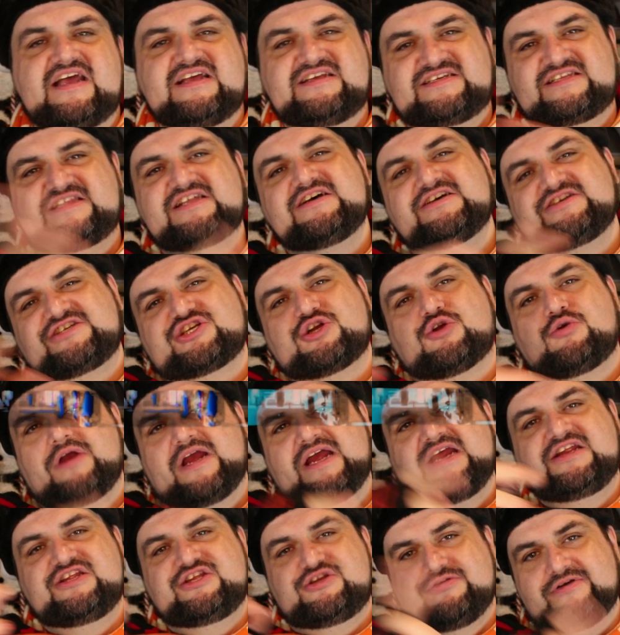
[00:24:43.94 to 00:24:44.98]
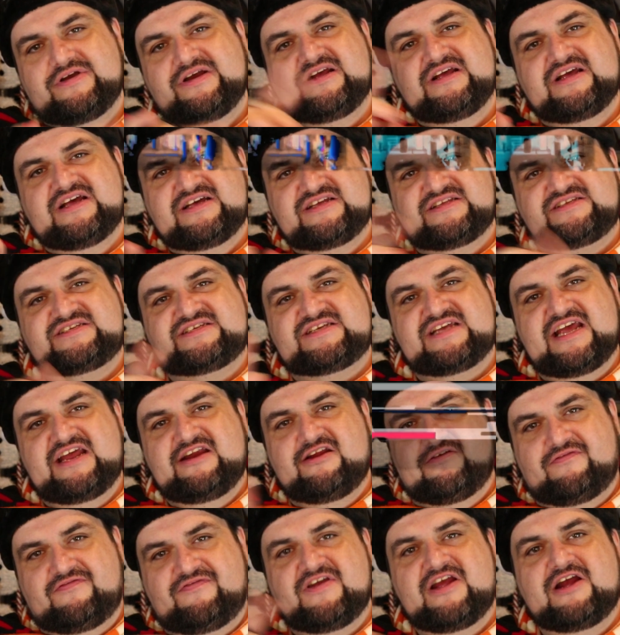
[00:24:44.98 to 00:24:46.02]
is the screen doing its
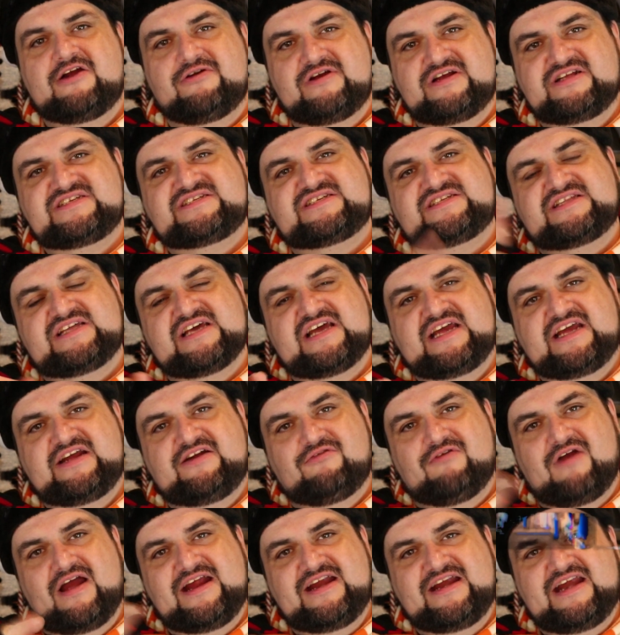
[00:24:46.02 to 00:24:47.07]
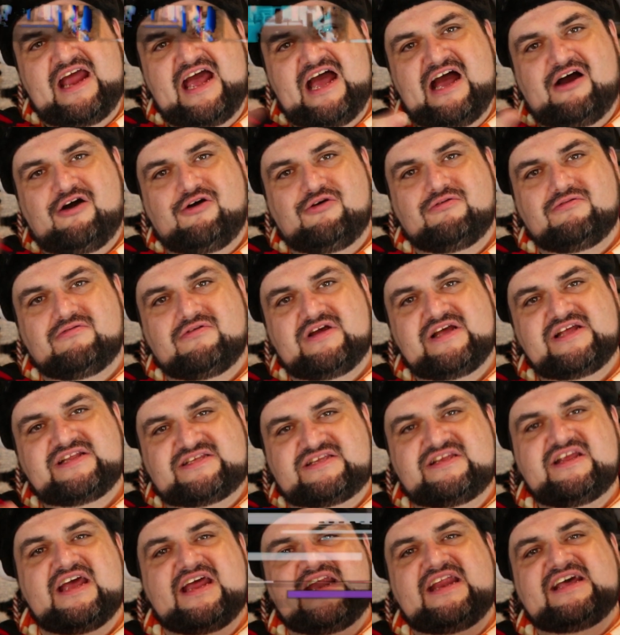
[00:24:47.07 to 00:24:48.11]
interference thing right now?
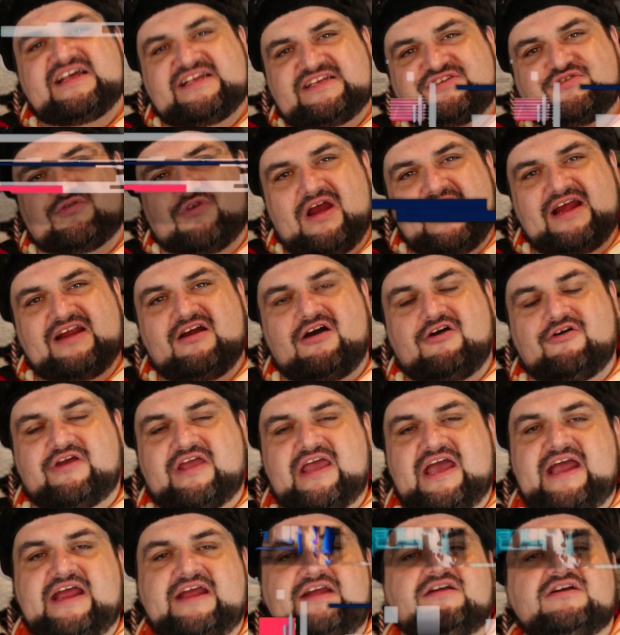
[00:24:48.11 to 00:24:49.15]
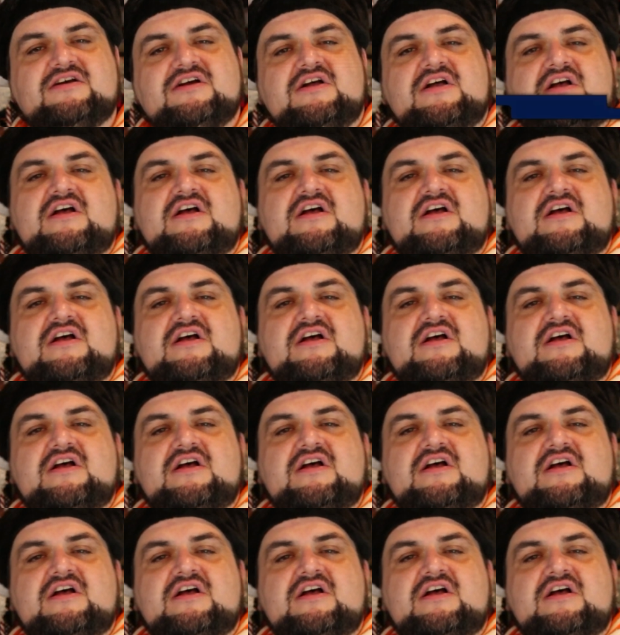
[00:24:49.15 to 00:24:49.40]
It, it is, right? Okay.